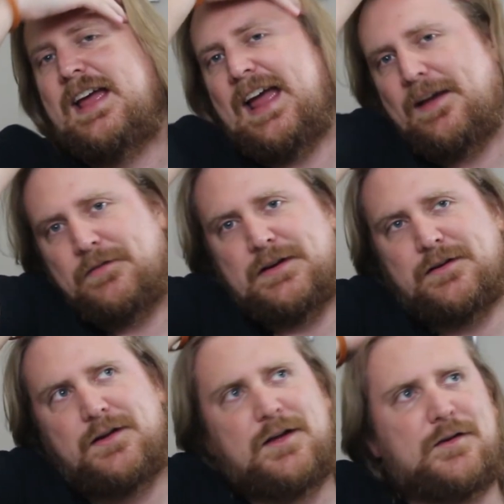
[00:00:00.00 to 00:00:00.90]

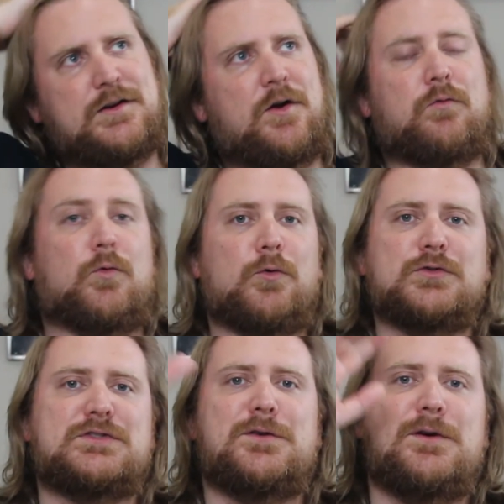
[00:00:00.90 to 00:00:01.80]
having, you know,
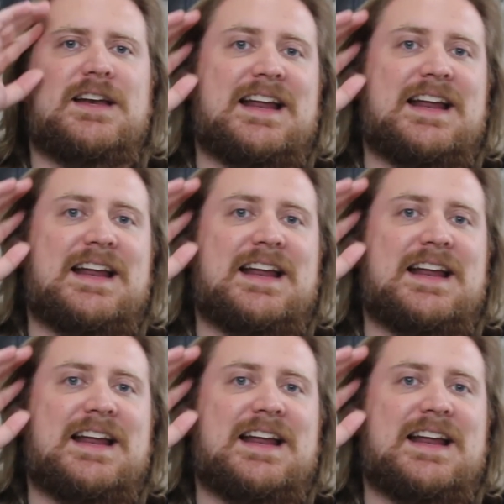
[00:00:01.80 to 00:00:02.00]
rules to it.